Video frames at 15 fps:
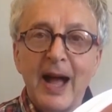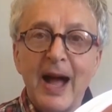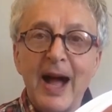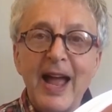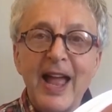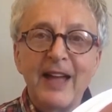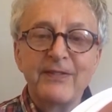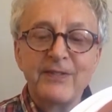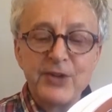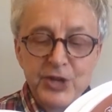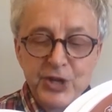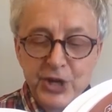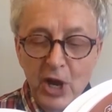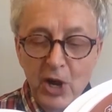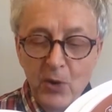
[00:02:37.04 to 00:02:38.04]
I have
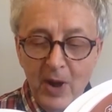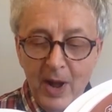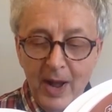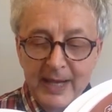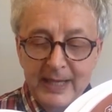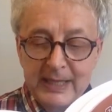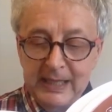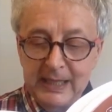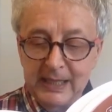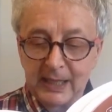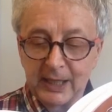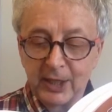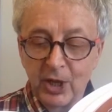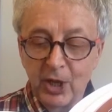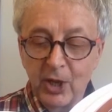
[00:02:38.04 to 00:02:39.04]
no
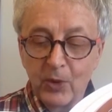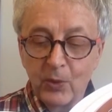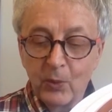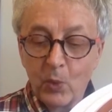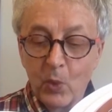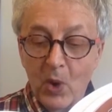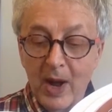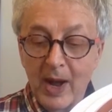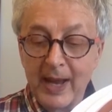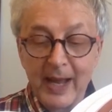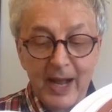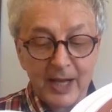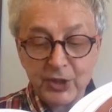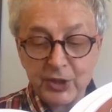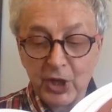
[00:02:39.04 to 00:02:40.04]
idea why
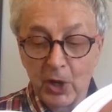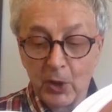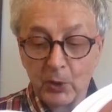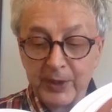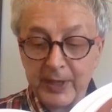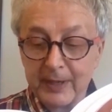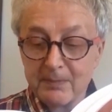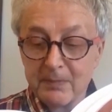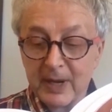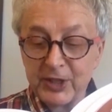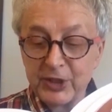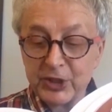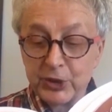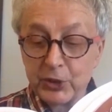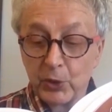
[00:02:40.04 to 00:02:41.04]
I told him my
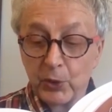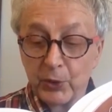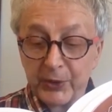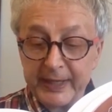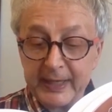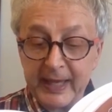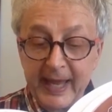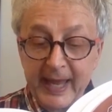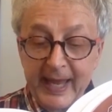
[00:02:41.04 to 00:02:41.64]
story,